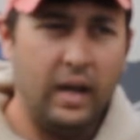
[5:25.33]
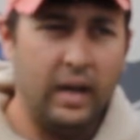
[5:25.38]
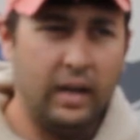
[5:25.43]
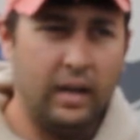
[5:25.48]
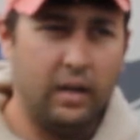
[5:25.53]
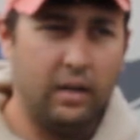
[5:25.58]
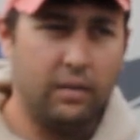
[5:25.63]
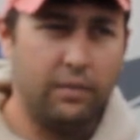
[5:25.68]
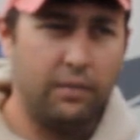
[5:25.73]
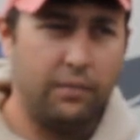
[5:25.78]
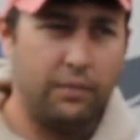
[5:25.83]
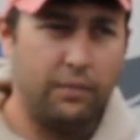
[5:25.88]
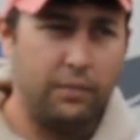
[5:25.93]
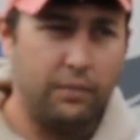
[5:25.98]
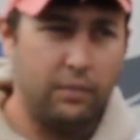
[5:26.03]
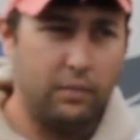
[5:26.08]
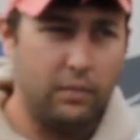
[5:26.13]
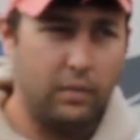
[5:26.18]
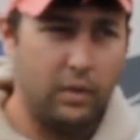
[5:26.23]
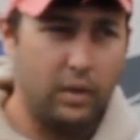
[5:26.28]
If
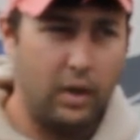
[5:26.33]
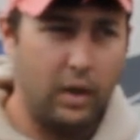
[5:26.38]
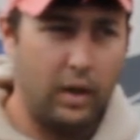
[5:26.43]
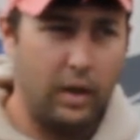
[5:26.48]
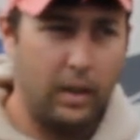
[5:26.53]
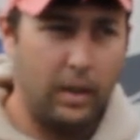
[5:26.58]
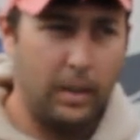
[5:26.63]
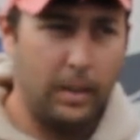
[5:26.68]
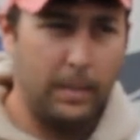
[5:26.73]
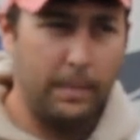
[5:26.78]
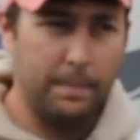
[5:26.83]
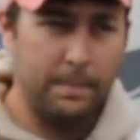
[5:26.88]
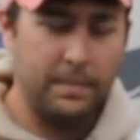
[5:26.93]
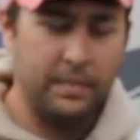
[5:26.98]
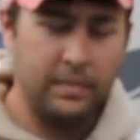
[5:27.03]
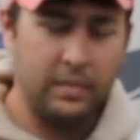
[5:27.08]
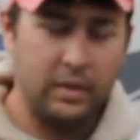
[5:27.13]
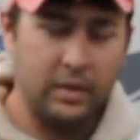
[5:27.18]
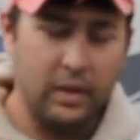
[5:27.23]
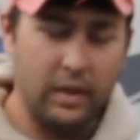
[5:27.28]

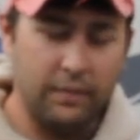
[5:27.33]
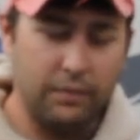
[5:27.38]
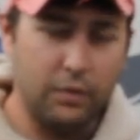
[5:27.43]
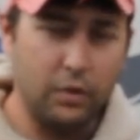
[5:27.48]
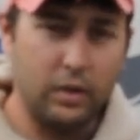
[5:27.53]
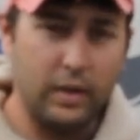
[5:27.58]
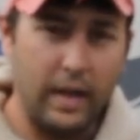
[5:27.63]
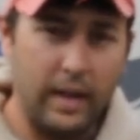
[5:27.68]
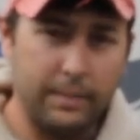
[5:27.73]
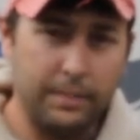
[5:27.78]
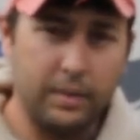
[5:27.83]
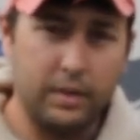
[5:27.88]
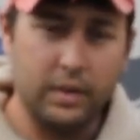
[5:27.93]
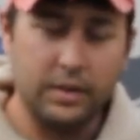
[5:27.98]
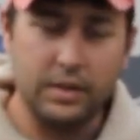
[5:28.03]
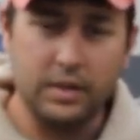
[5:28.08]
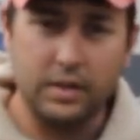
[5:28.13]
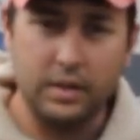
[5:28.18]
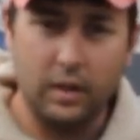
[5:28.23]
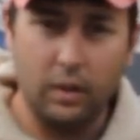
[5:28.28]
your Napa
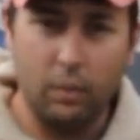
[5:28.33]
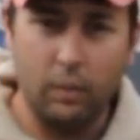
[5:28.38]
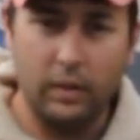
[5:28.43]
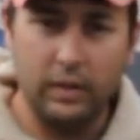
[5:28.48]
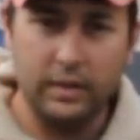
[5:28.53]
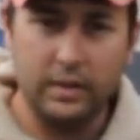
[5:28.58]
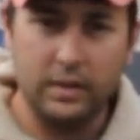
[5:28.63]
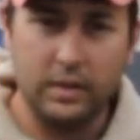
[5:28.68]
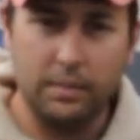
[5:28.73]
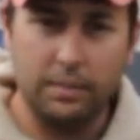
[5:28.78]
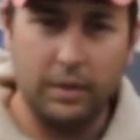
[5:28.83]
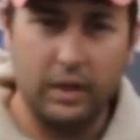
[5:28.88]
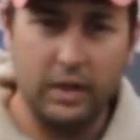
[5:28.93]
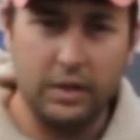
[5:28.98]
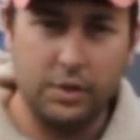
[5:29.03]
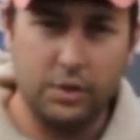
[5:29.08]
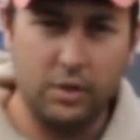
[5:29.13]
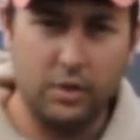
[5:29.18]
doesn't sell welding supplies,